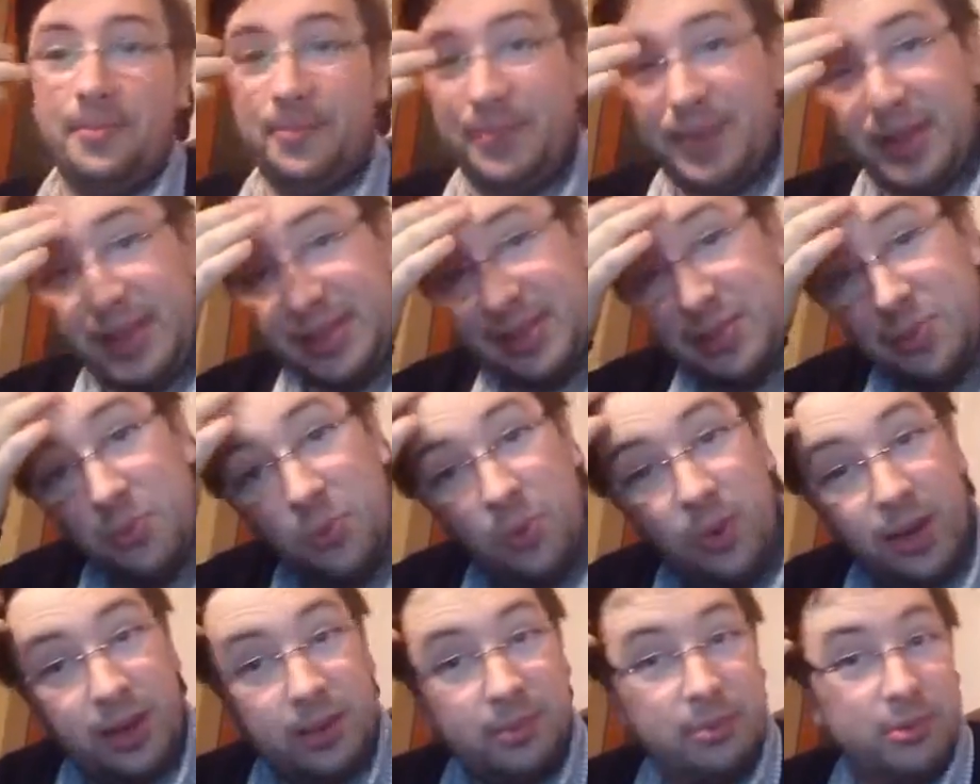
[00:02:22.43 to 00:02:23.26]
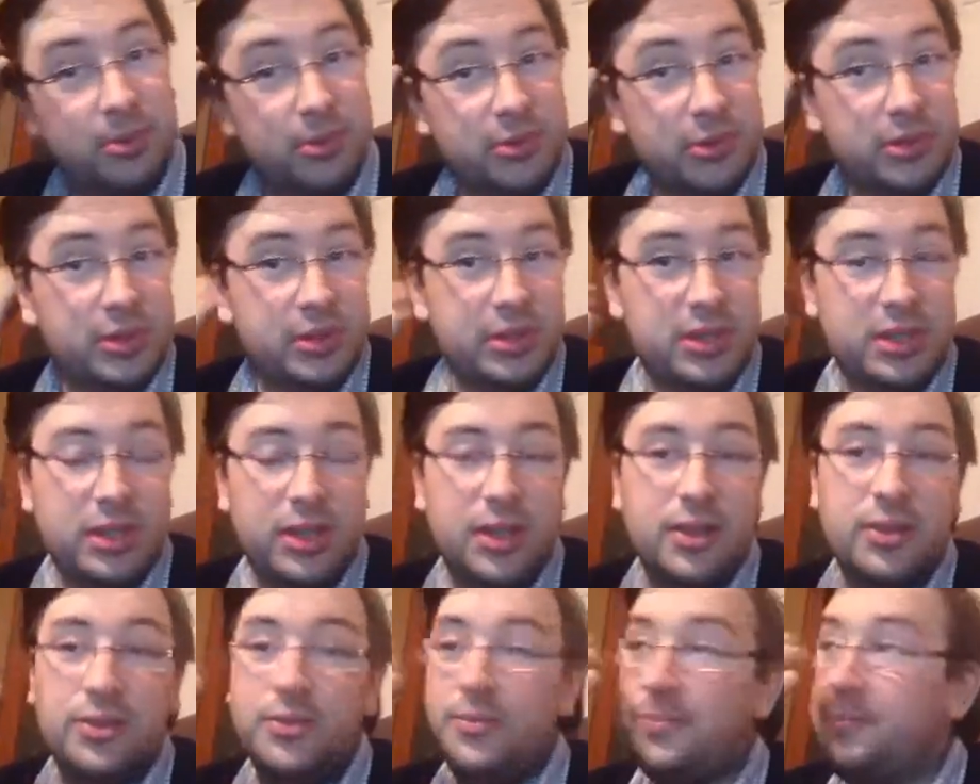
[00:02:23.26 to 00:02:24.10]
it's a white portion,
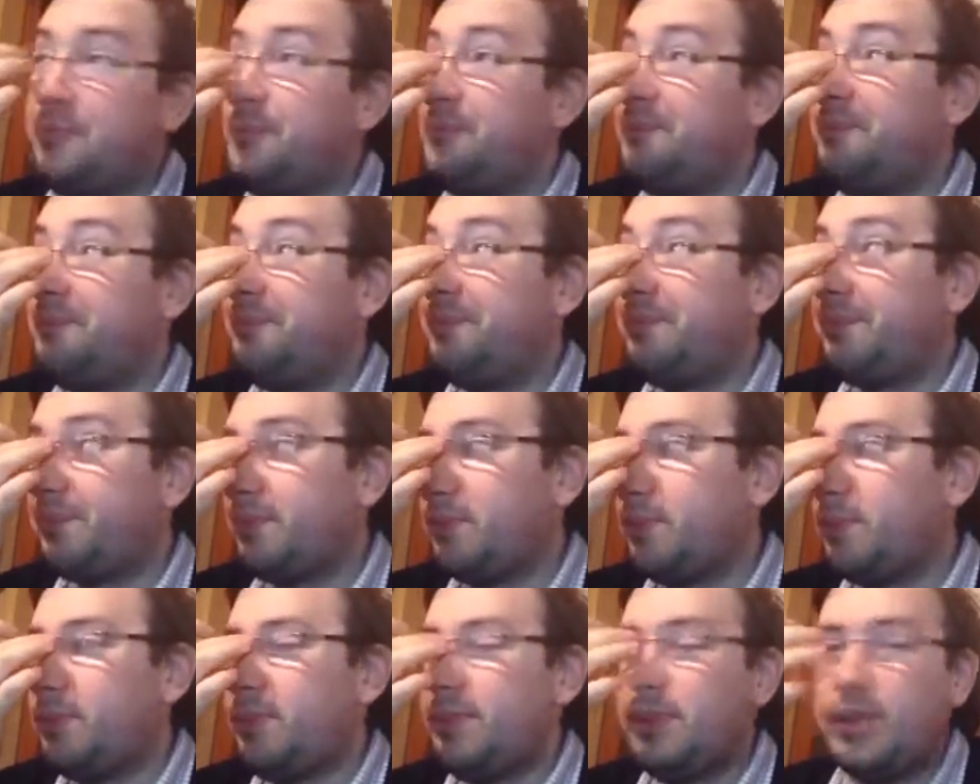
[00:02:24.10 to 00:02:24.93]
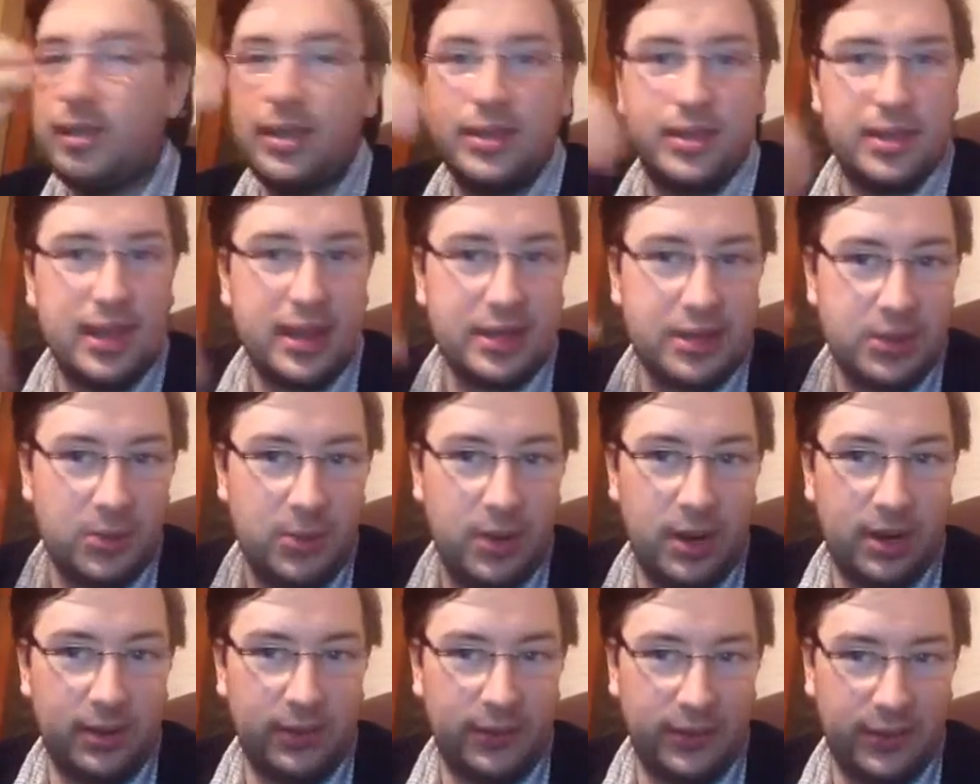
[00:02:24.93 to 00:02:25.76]
so it takes a
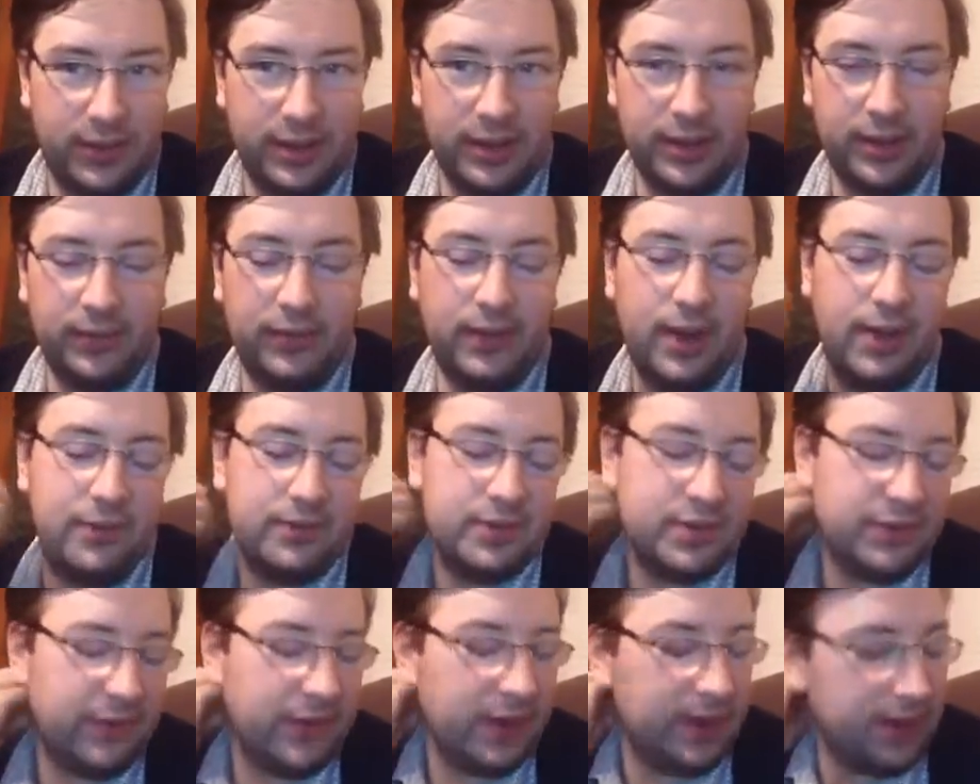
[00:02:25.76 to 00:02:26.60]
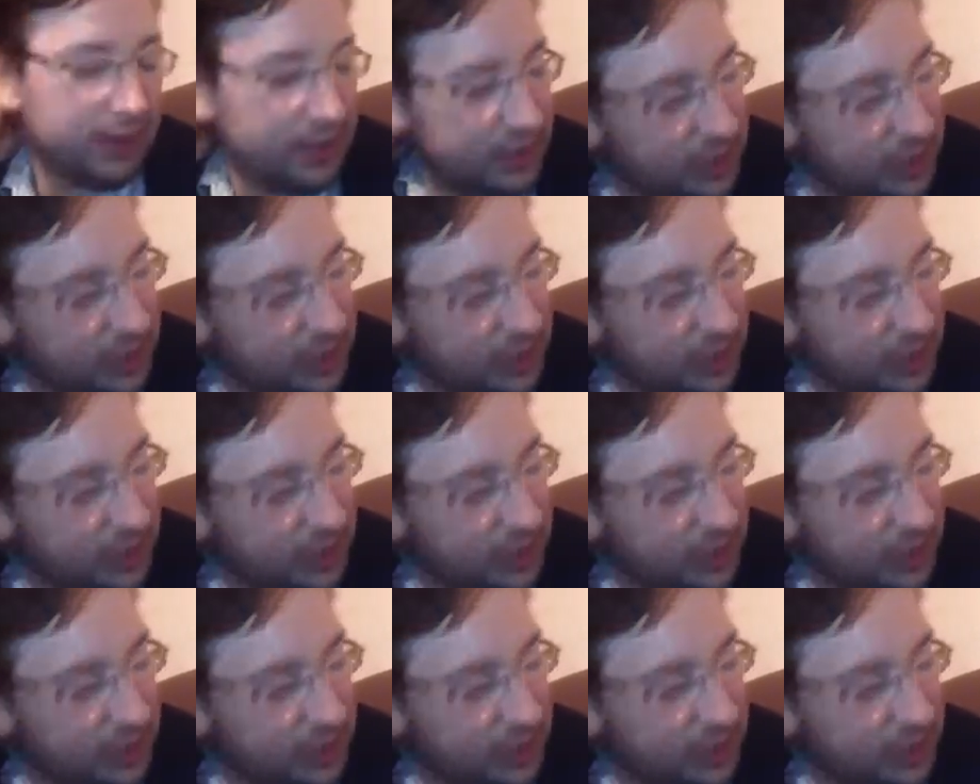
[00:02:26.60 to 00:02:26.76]
while for the flavour to